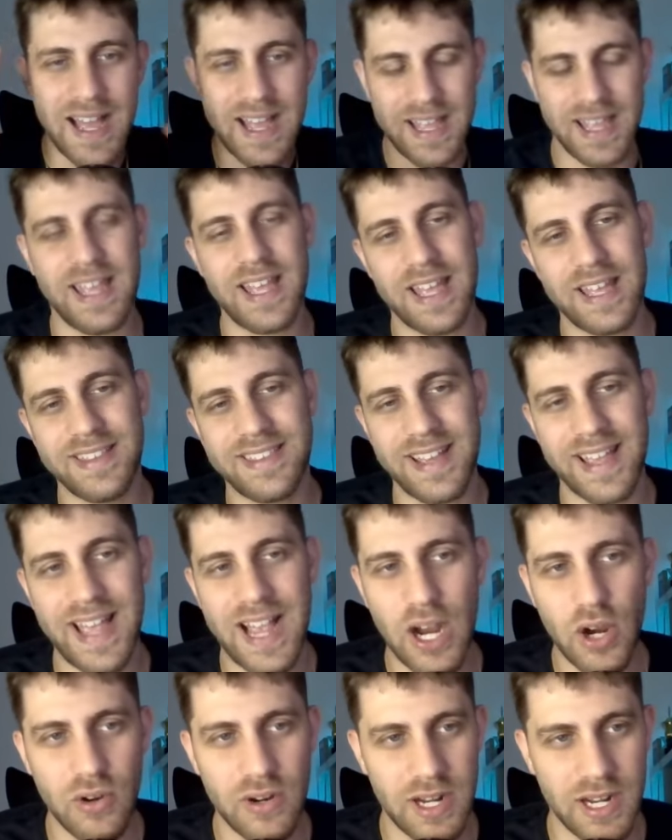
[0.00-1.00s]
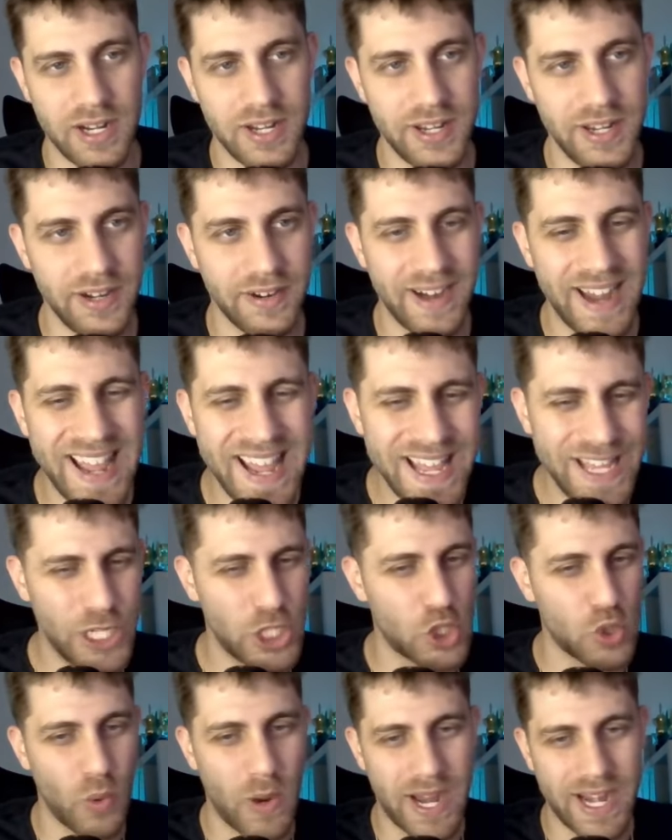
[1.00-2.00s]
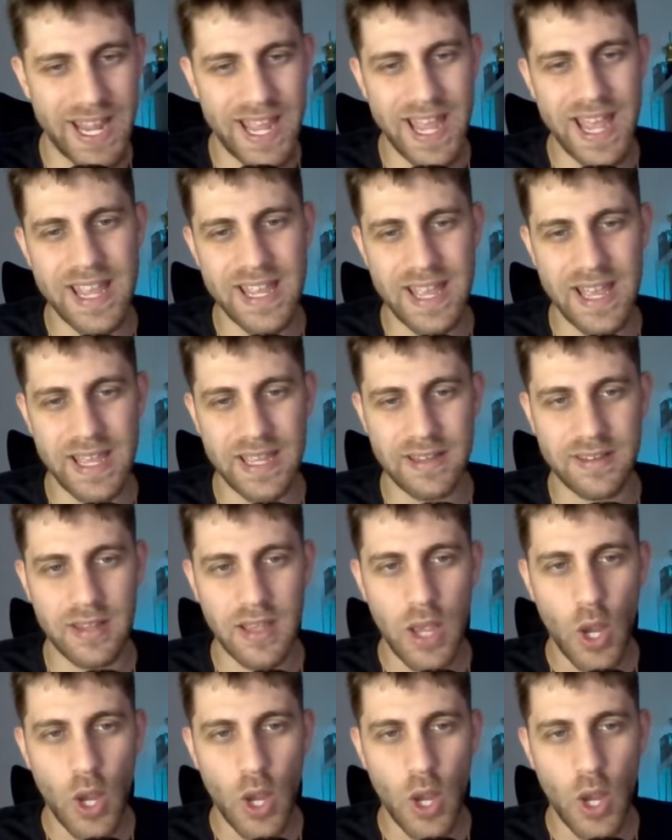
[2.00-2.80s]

uh, diagonal here, h1, a8.